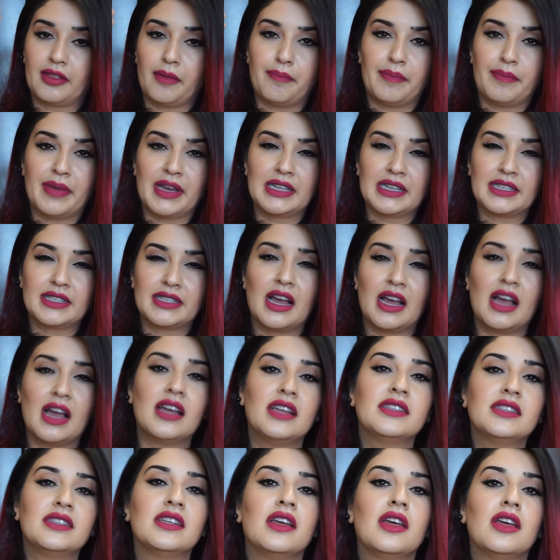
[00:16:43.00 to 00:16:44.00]
big
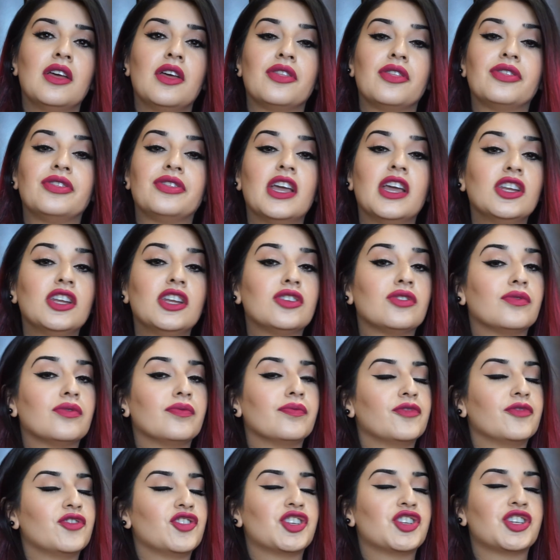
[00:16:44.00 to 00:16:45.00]
size, they
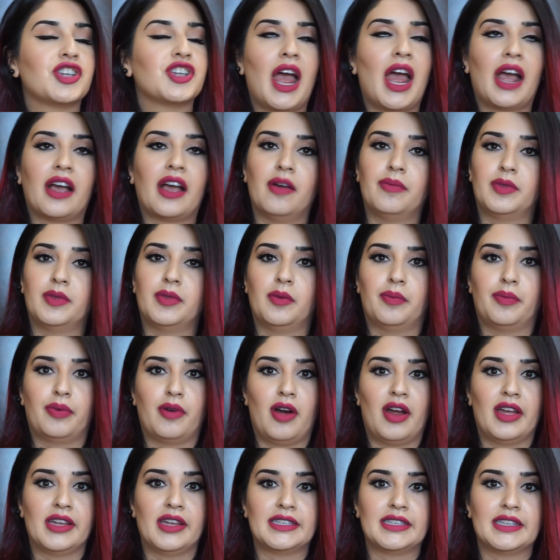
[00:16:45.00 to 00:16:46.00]
jack up the
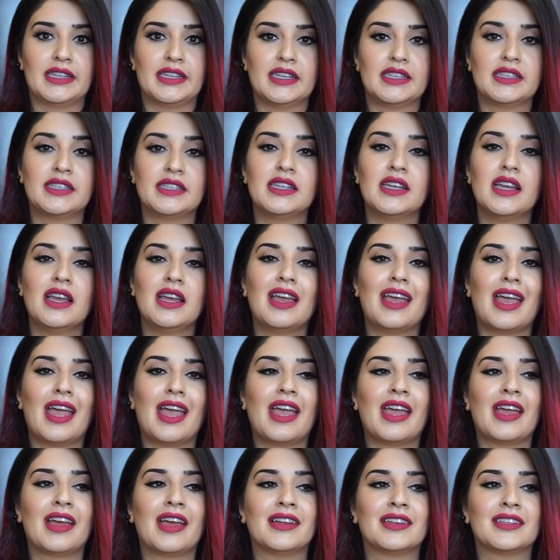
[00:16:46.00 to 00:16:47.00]
prices.
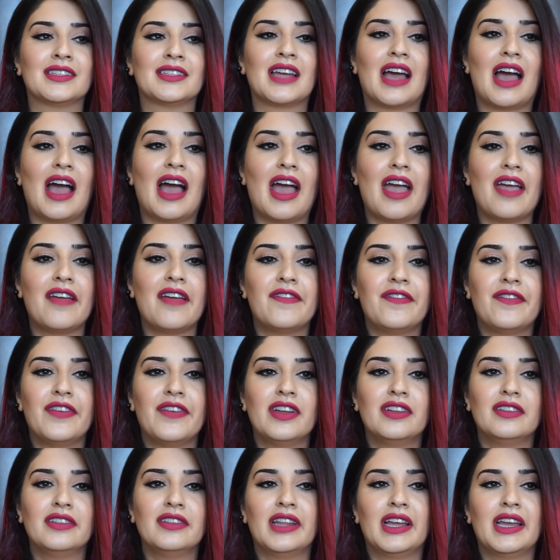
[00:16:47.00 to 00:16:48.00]
And I
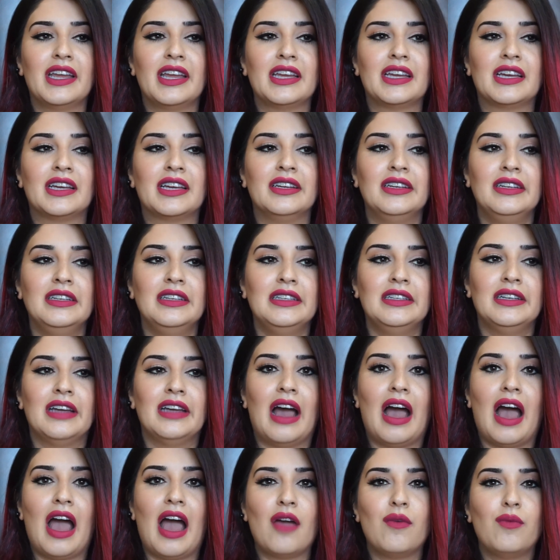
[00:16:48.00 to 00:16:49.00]
feel like
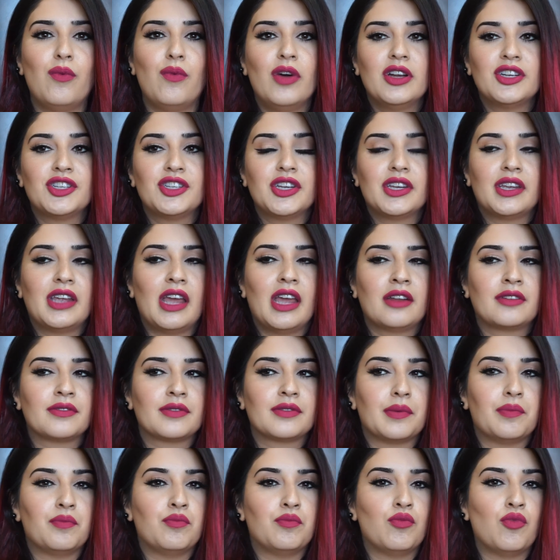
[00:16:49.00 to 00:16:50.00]
I want to get
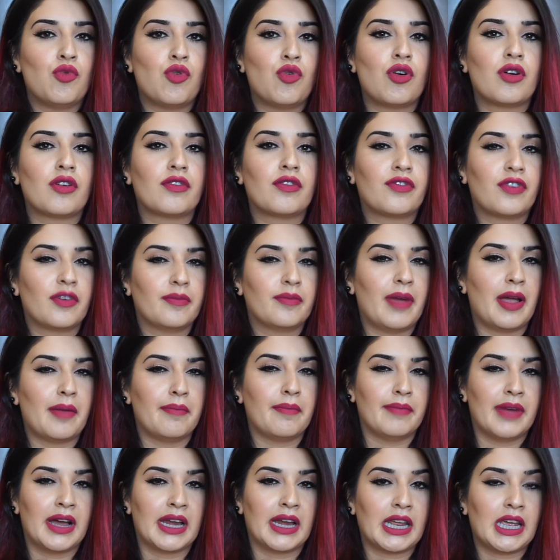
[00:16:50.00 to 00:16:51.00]
more for my
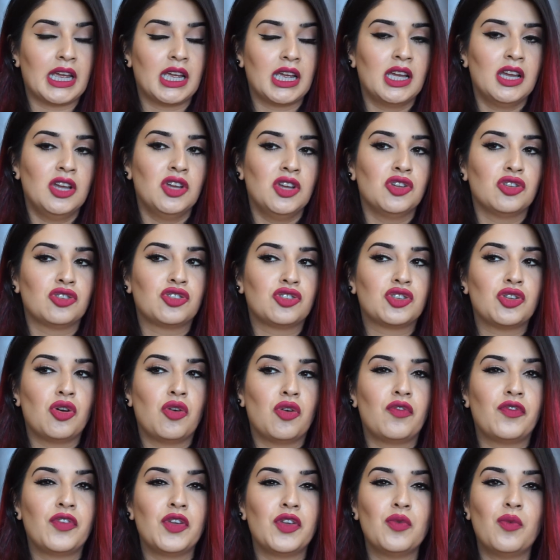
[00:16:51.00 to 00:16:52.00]
money.
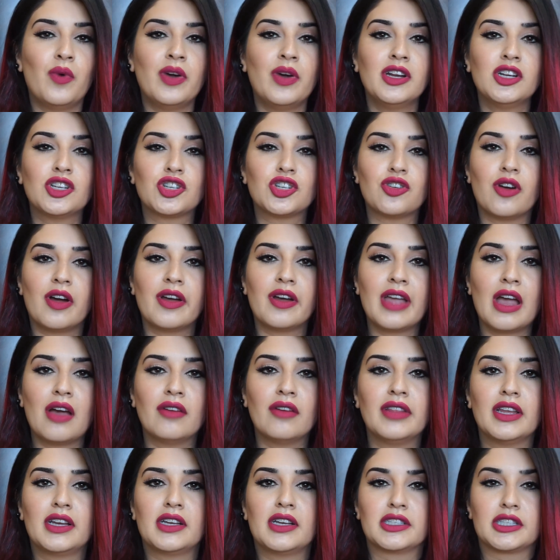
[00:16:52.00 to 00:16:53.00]
So if you want to try out
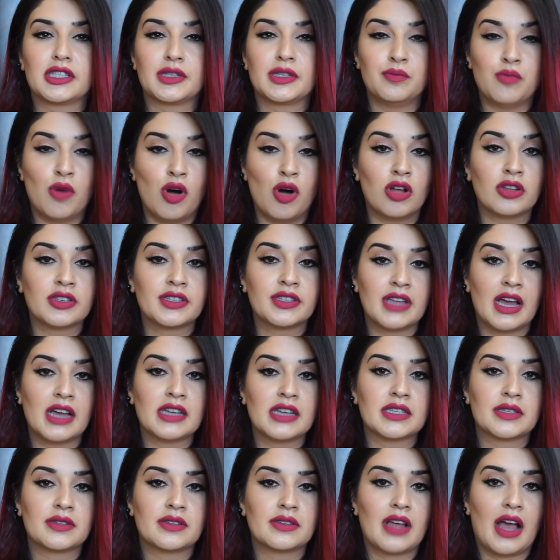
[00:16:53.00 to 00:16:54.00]
like a small
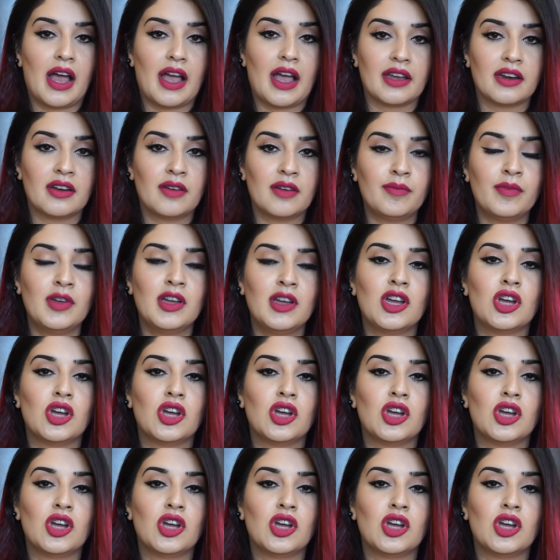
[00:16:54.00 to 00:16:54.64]
size item,